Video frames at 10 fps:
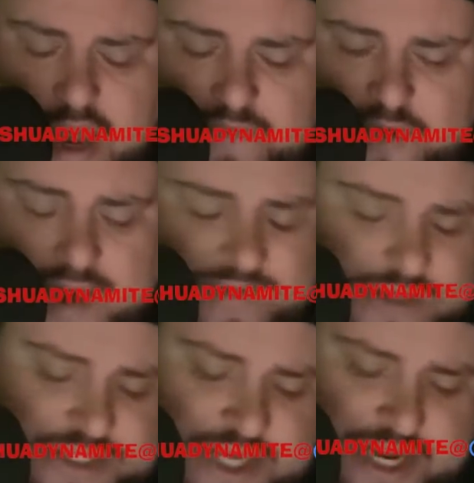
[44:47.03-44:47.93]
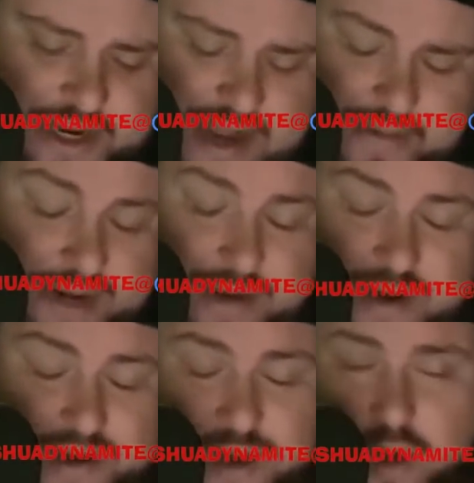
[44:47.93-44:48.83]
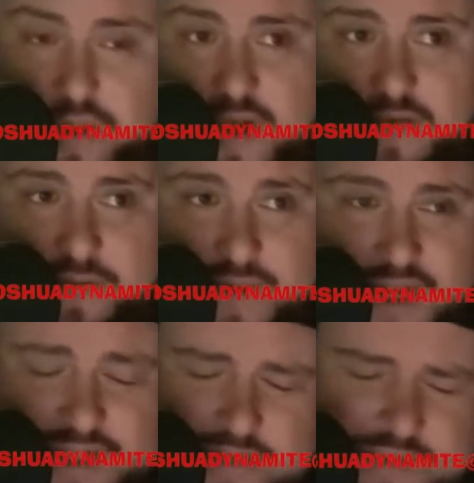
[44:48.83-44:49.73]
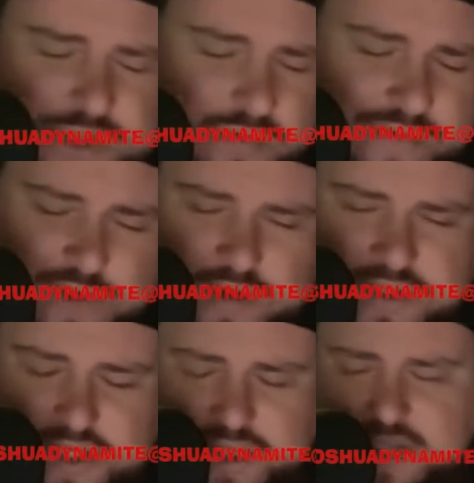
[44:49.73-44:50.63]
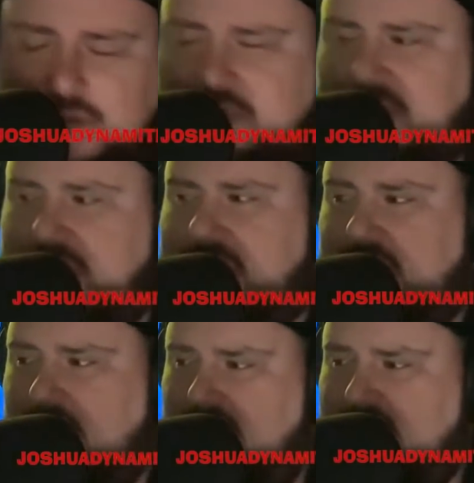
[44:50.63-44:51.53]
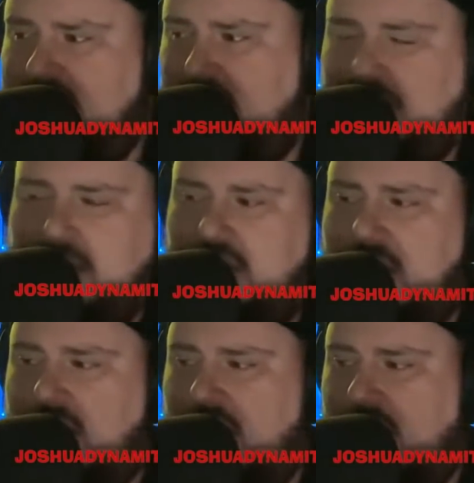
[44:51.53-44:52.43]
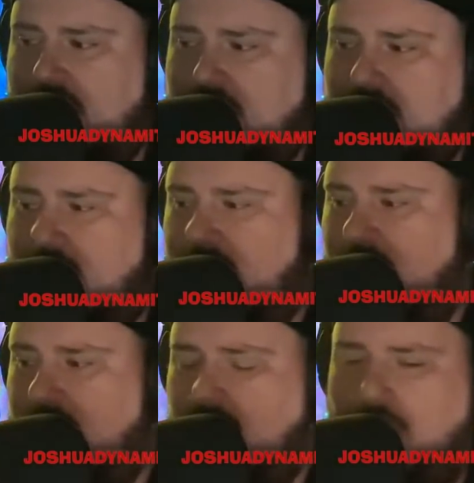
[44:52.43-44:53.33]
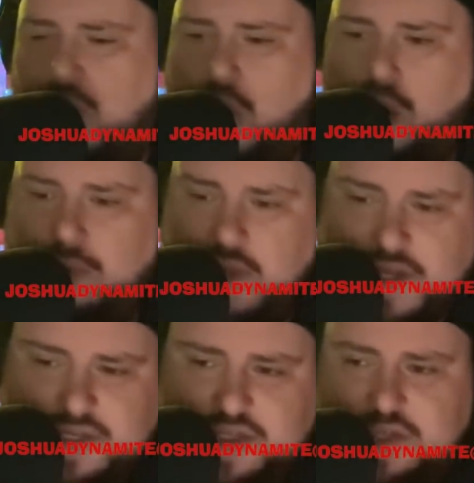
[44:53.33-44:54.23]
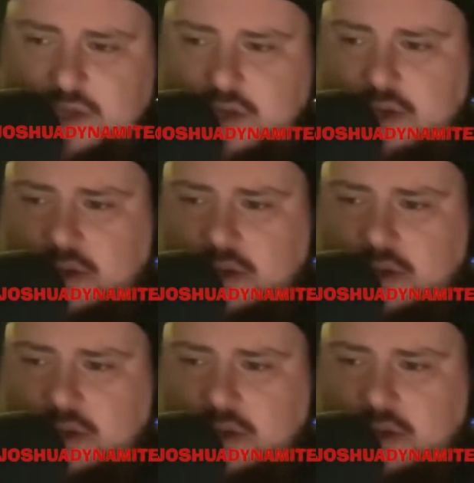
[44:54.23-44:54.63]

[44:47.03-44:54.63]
Have you ever seen, and I know that everybody has, I'm sure we've all seen some disgusting, homeless